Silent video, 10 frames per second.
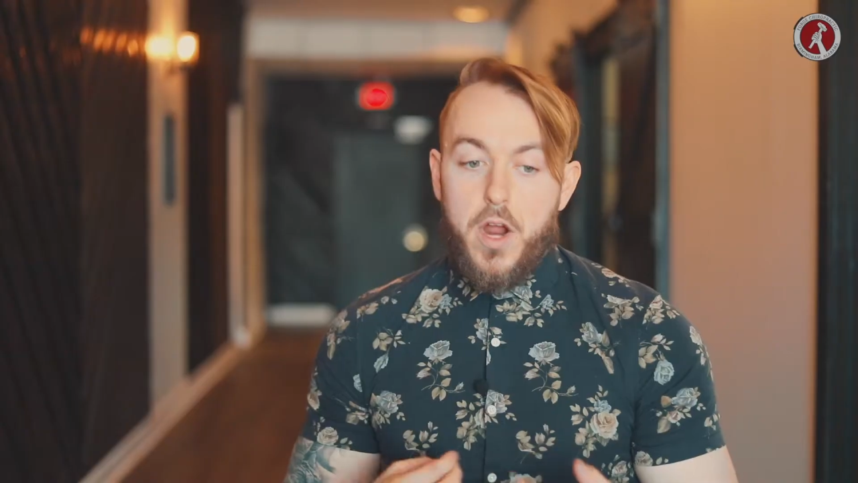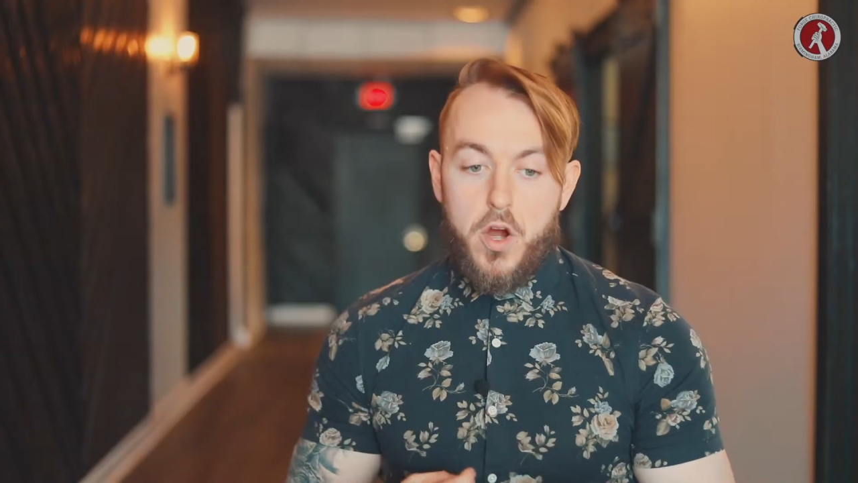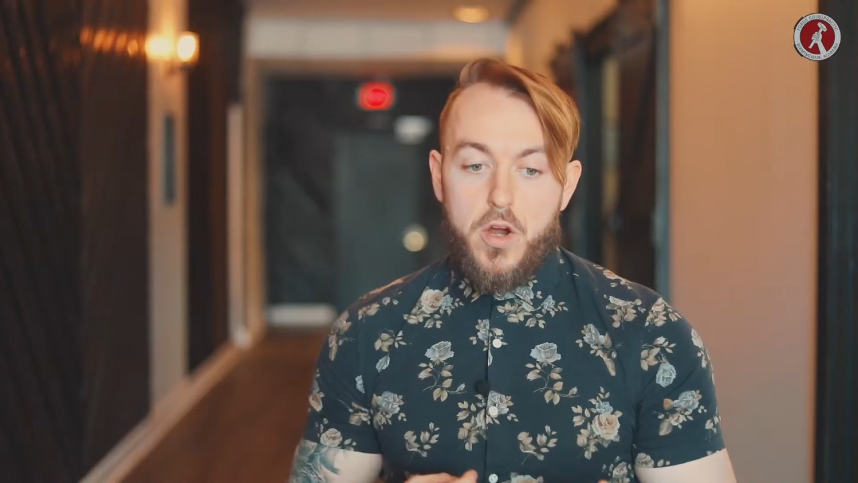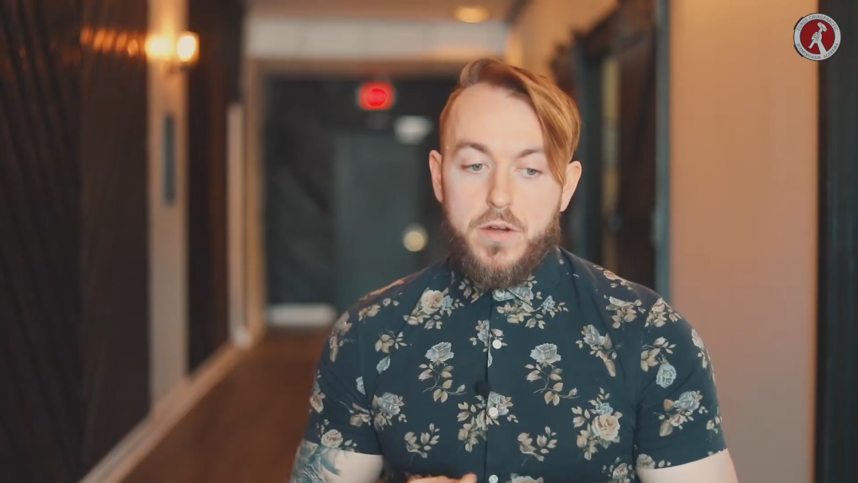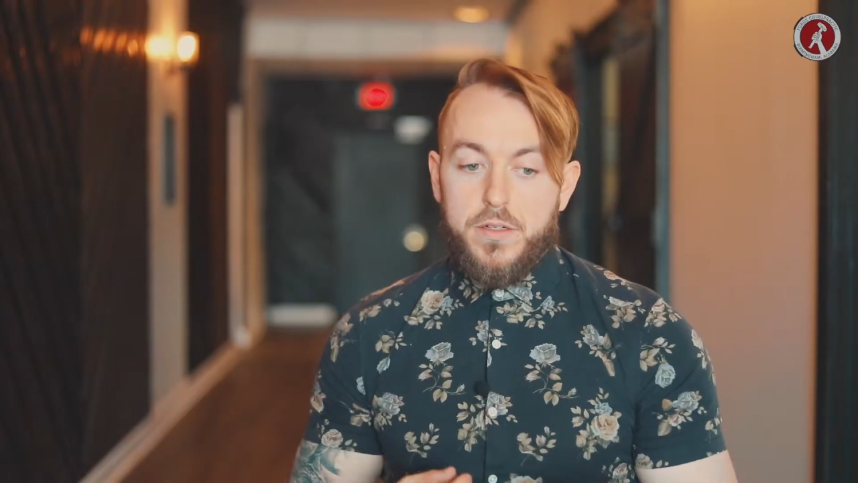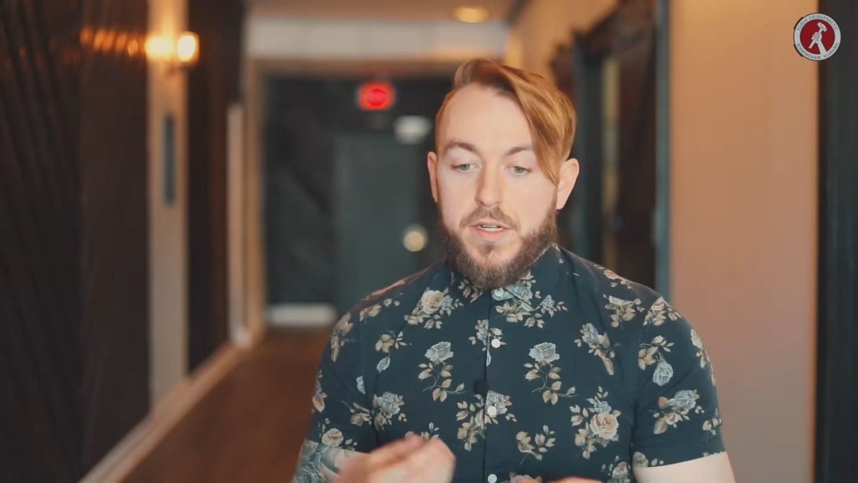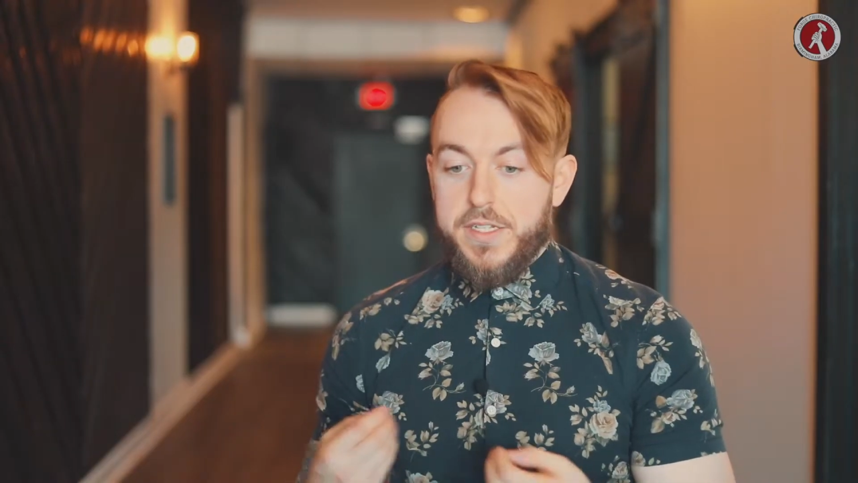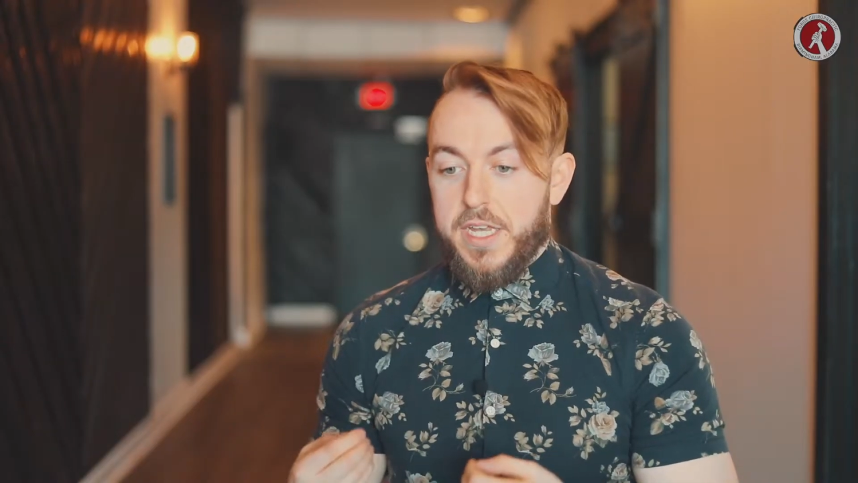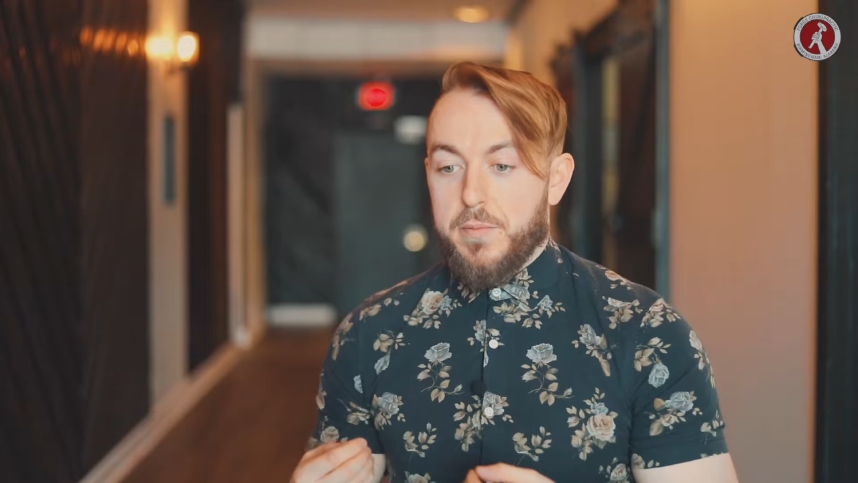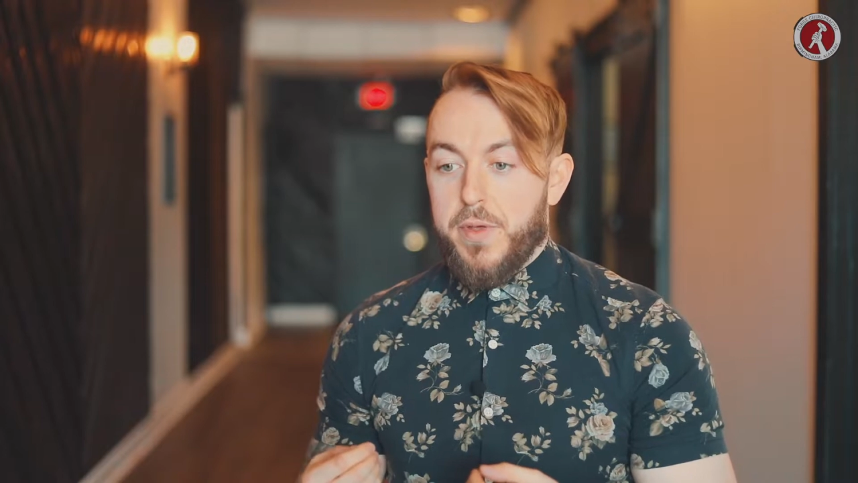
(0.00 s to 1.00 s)
hurt, I
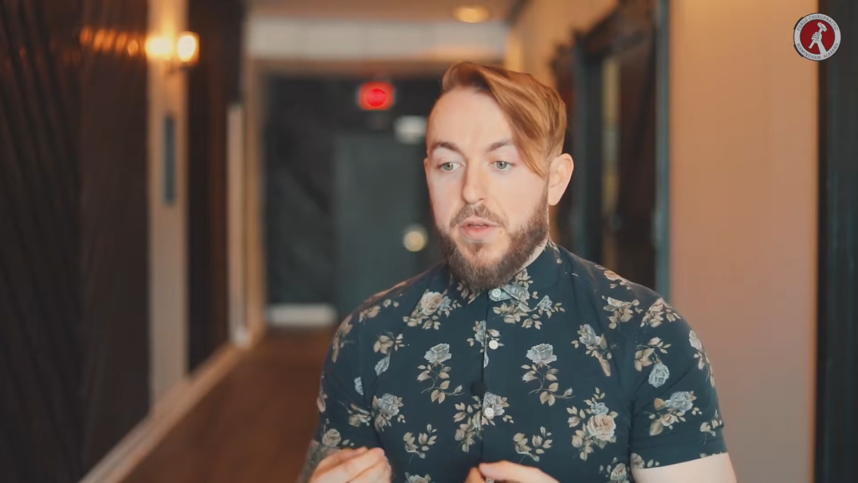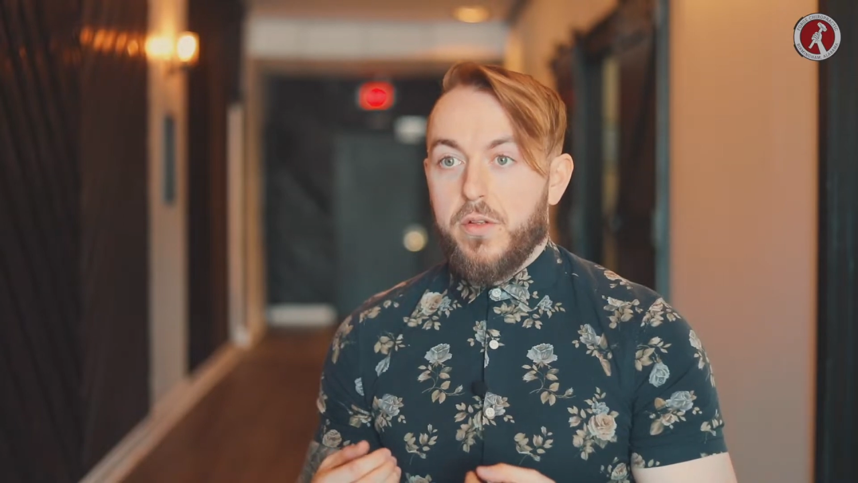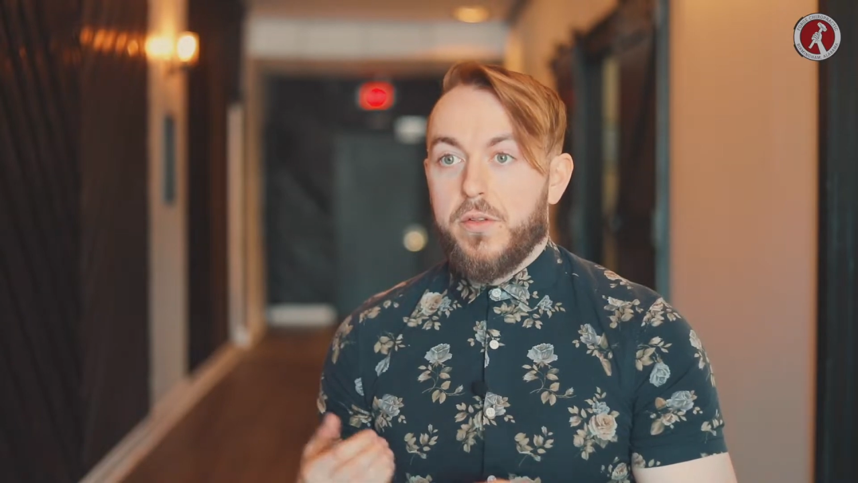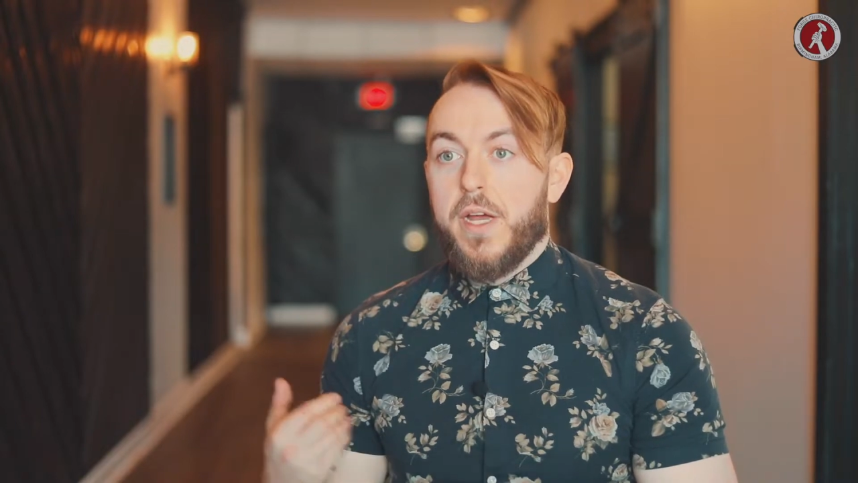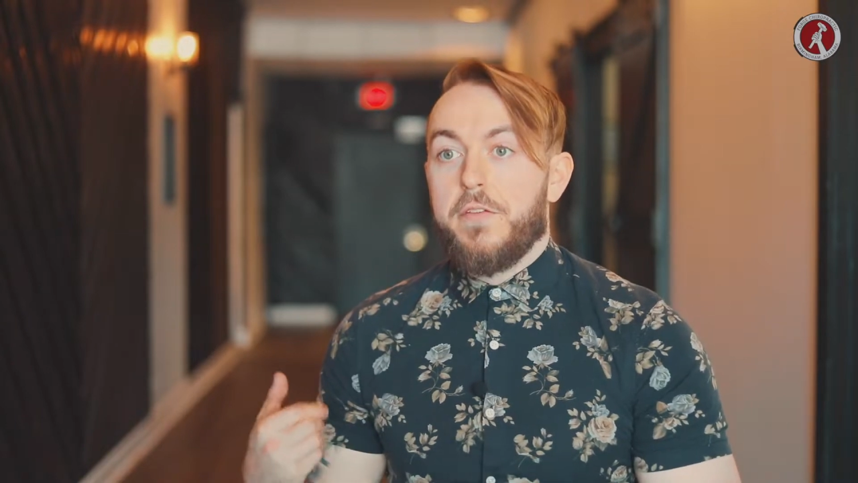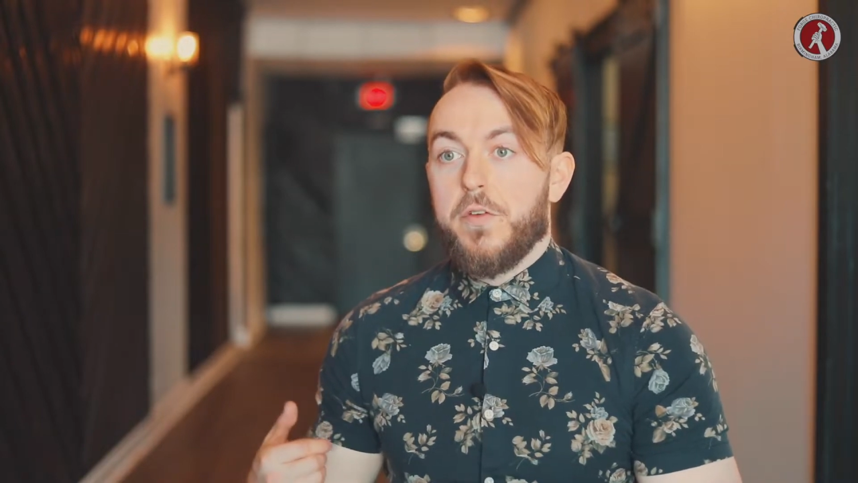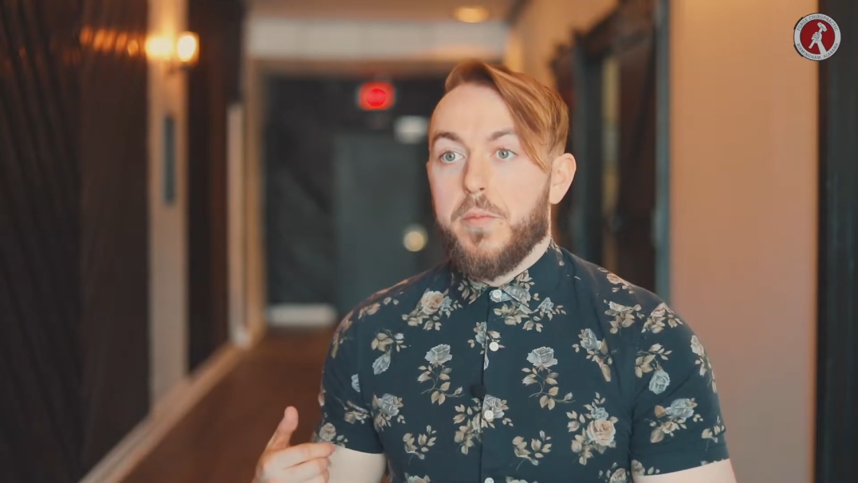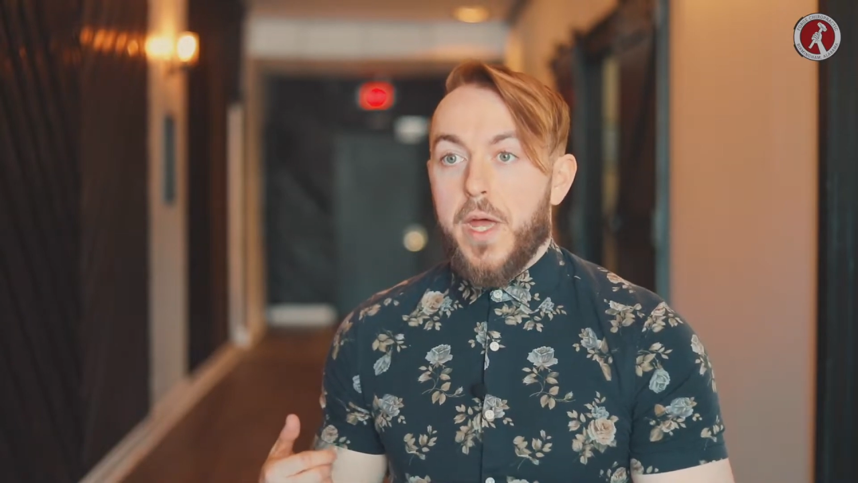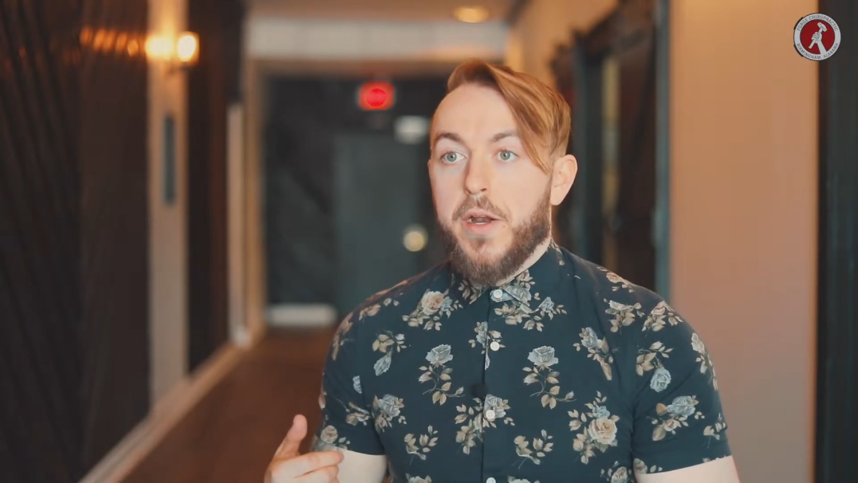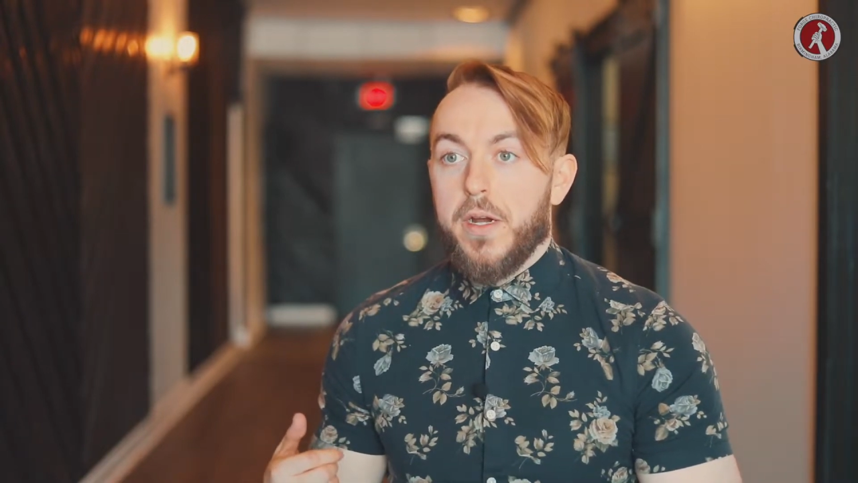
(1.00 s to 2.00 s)
take a pill, I feel
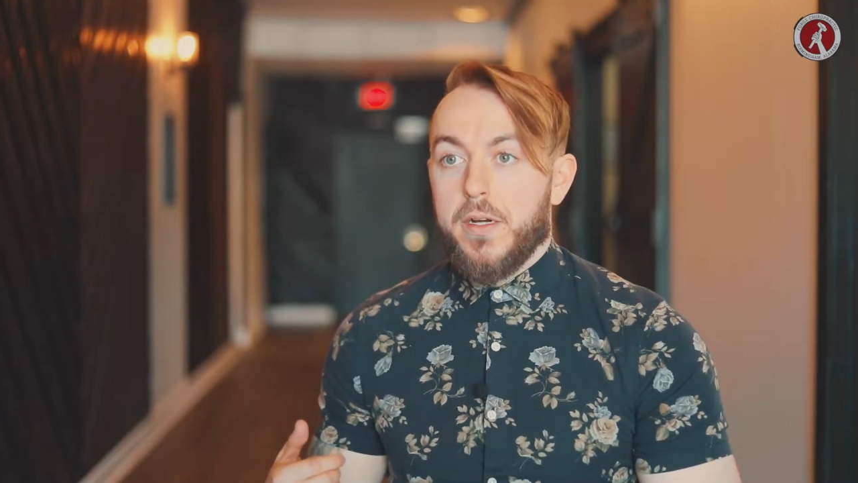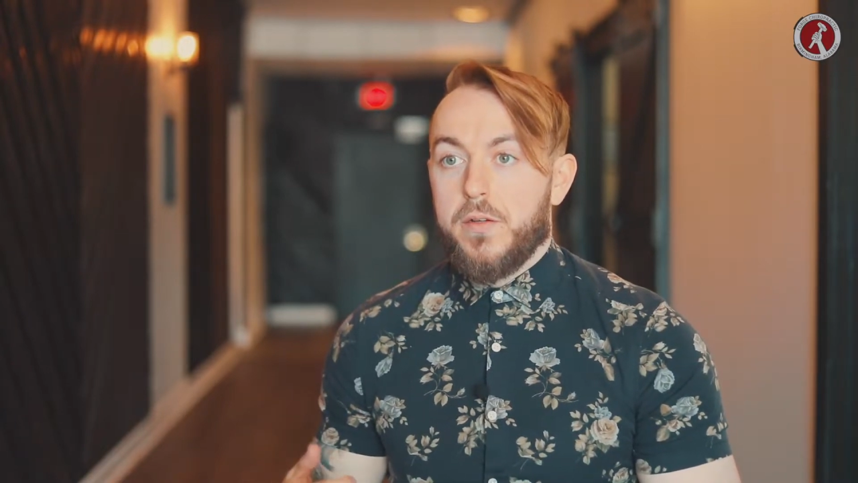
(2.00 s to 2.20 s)
better,